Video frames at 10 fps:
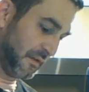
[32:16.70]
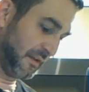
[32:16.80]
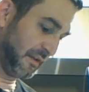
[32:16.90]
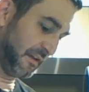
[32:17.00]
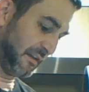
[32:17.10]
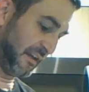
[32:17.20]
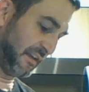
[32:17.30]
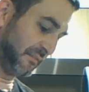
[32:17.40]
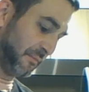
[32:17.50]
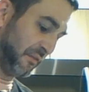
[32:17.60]
And I
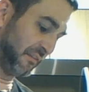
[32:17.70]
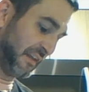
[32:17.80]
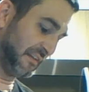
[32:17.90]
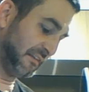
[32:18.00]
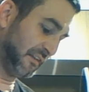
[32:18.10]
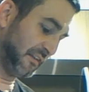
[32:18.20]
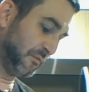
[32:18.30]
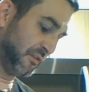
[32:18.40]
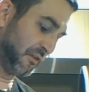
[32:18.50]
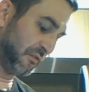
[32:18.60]
suppose ideally we'll
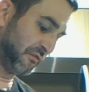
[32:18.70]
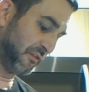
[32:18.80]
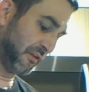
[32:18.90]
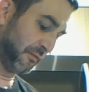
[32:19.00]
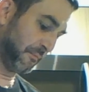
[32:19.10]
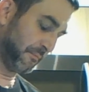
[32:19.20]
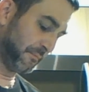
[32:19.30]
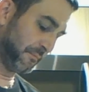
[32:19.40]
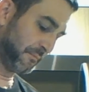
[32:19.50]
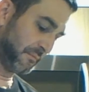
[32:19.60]
go from
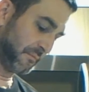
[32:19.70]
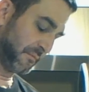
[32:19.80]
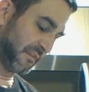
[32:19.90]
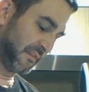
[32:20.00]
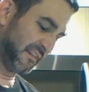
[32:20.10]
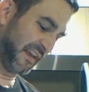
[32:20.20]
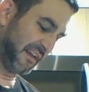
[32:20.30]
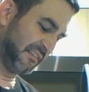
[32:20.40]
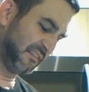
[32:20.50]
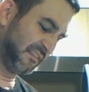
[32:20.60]

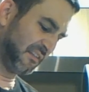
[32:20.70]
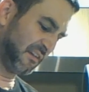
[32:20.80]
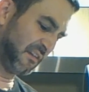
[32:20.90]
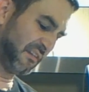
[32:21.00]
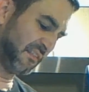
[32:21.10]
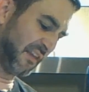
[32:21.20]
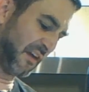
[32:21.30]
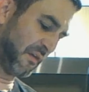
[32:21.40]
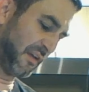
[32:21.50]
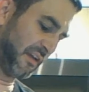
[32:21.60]
lightest to darkest. That
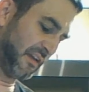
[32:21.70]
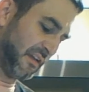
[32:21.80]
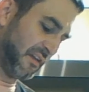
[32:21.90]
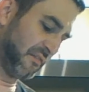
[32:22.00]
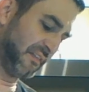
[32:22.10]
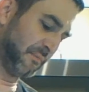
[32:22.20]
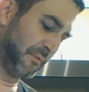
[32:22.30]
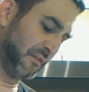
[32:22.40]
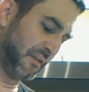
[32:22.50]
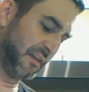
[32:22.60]
way, if we
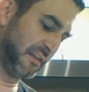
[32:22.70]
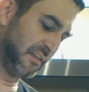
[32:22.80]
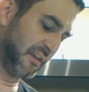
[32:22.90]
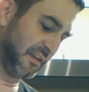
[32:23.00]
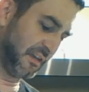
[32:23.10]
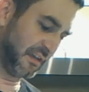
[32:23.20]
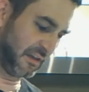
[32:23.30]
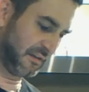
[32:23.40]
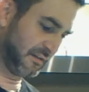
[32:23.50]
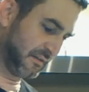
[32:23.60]
spill anything
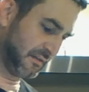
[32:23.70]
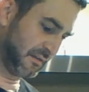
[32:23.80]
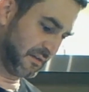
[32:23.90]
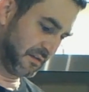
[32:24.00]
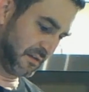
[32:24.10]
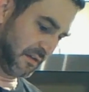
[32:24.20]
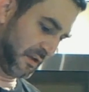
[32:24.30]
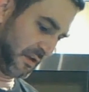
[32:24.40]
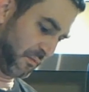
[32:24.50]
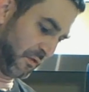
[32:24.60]
in,
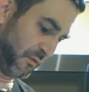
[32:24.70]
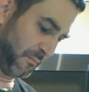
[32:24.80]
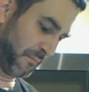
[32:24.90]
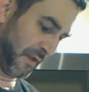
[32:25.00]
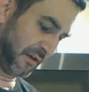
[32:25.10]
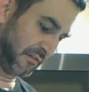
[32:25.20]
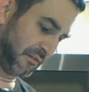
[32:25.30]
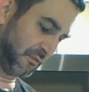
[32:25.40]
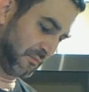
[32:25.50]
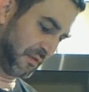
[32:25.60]
it won't matter
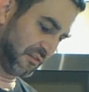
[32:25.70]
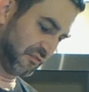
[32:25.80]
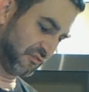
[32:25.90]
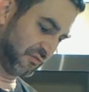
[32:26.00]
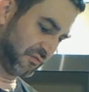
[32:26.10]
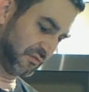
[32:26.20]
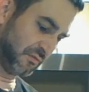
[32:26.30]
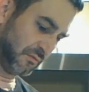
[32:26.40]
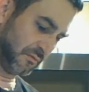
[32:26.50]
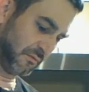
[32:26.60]
too much.
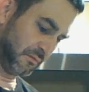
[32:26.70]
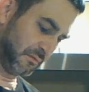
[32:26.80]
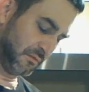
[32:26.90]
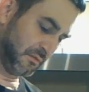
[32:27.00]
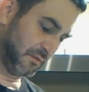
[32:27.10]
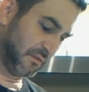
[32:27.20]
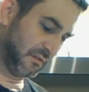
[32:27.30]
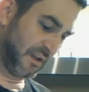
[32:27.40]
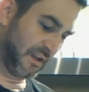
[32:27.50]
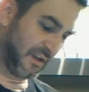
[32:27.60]

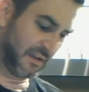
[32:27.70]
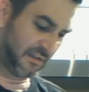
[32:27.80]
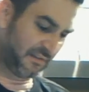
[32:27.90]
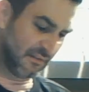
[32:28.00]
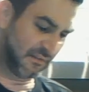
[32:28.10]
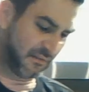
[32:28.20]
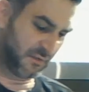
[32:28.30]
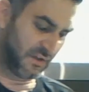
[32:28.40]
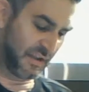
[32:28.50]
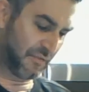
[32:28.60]
Okay, and so then we
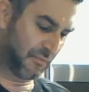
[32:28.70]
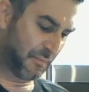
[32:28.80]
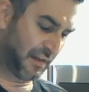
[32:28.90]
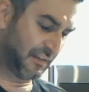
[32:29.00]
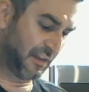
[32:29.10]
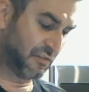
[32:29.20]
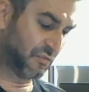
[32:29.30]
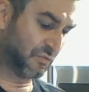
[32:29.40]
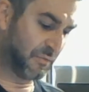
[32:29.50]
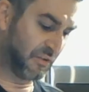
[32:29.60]
kind of have it packed down. You just
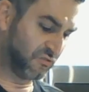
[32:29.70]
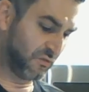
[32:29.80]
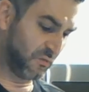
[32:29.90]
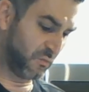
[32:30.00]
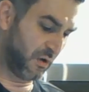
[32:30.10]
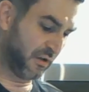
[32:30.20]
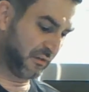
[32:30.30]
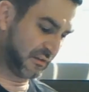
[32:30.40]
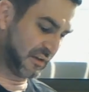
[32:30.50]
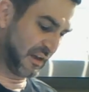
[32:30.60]
want to make sure the
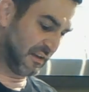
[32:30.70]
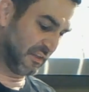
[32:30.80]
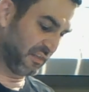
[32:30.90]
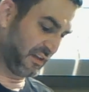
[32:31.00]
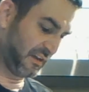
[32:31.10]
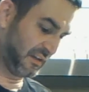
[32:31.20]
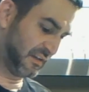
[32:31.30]
walls are kind of thick